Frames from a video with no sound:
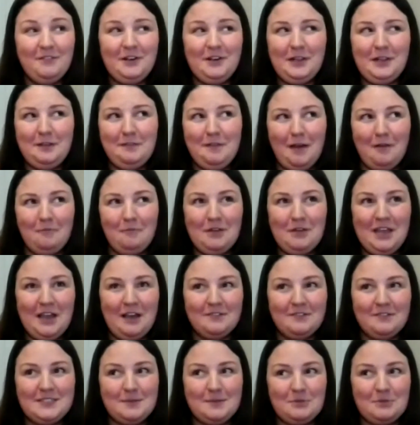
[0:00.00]
found we
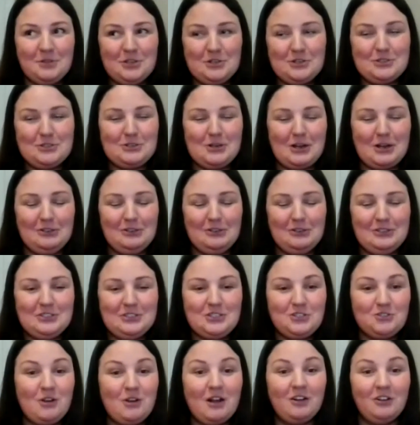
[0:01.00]
have similar
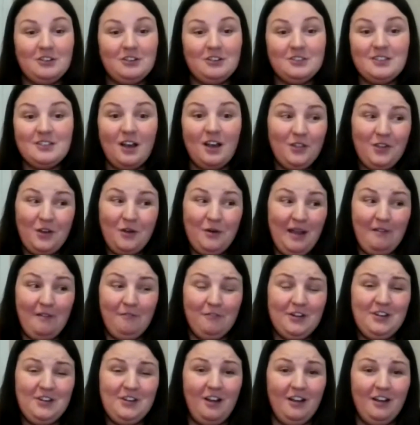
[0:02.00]
struggles, although
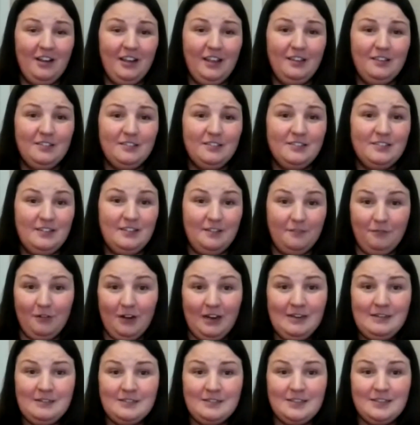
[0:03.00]
every dog is
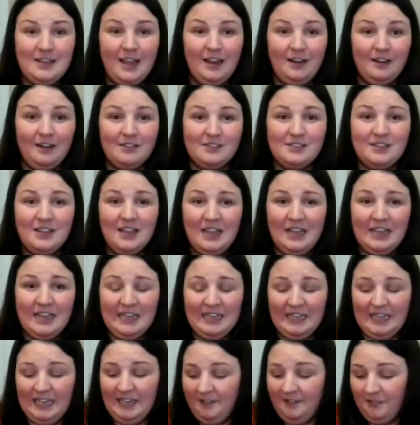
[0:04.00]
different, and
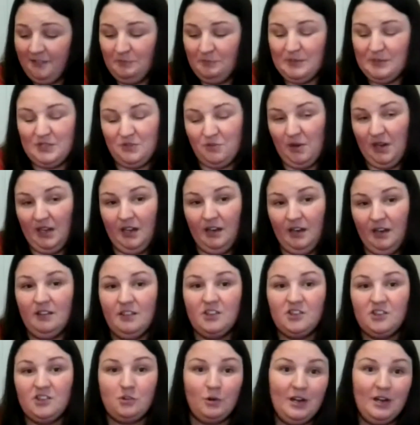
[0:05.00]
even between
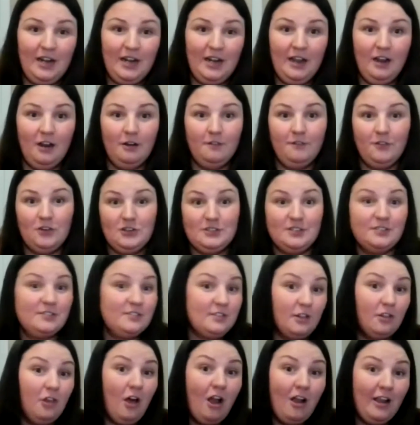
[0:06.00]
the short-haired versus
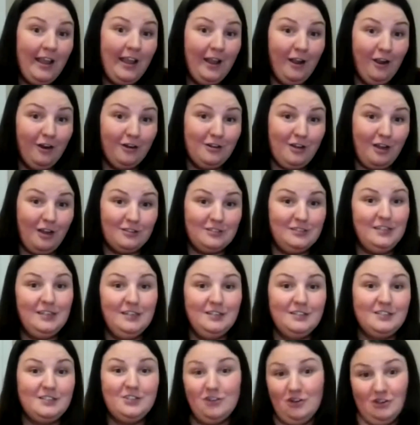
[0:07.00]
the long-haired
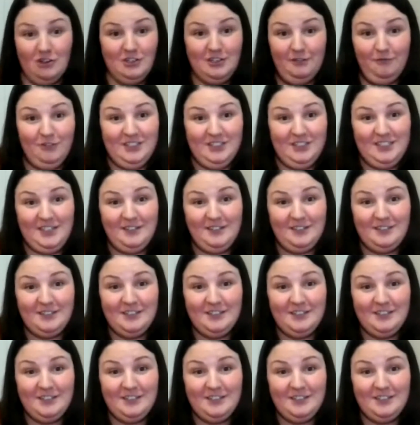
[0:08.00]
Doxies, there are differences.